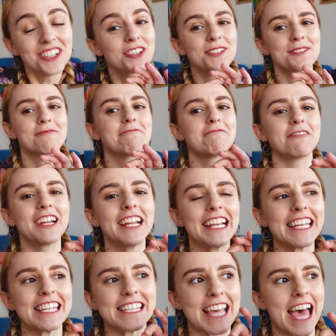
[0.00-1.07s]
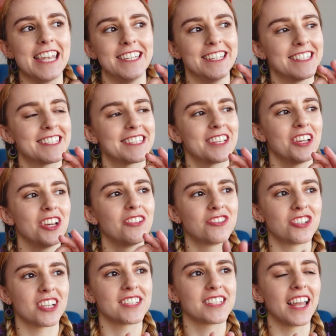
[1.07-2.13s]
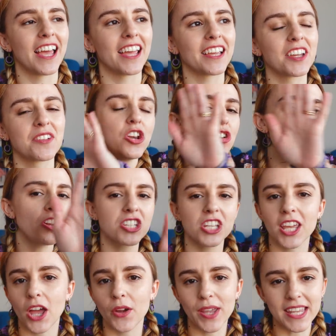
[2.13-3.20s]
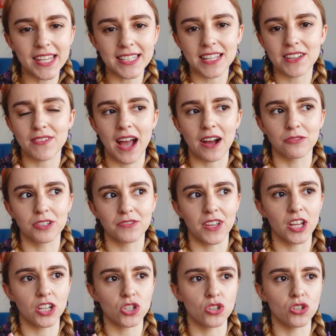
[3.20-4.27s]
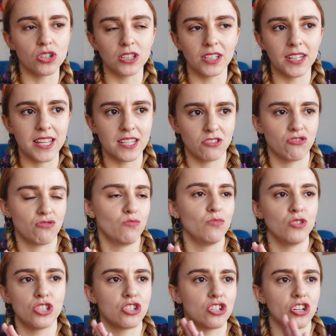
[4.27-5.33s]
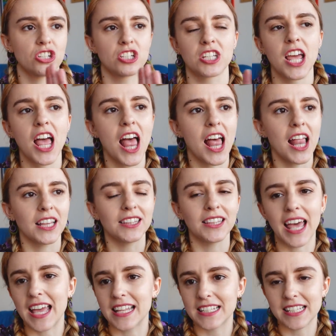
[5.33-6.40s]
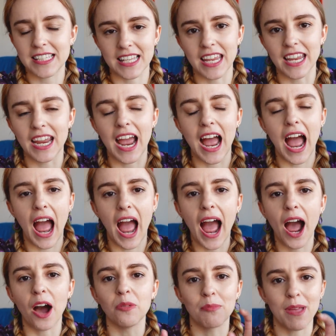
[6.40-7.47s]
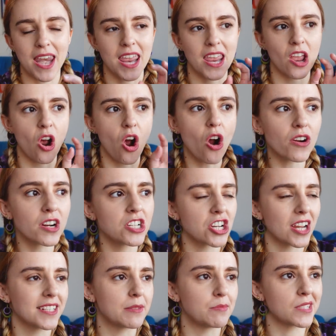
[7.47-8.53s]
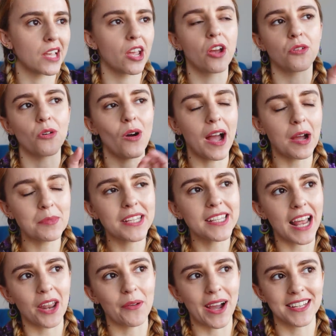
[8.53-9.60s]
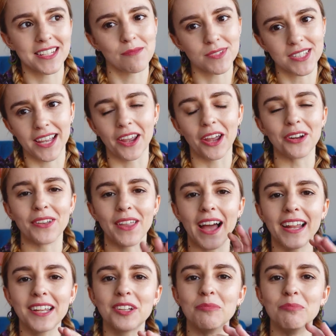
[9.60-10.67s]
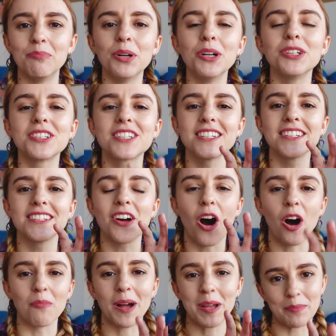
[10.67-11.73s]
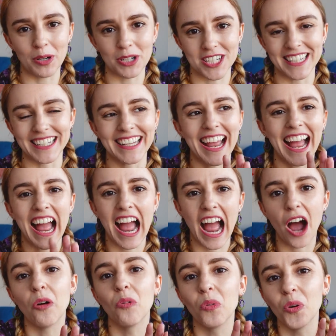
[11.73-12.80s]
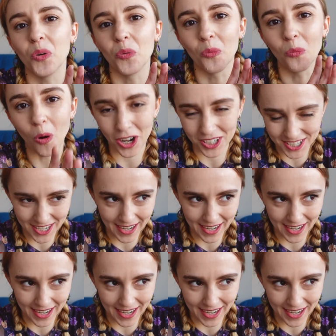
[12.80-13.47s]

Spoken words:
Just really intense, of just like, not a cohesive outfit at all. It was just, let's see how many orange items I own or how many yellow items I own that I can put on my body at one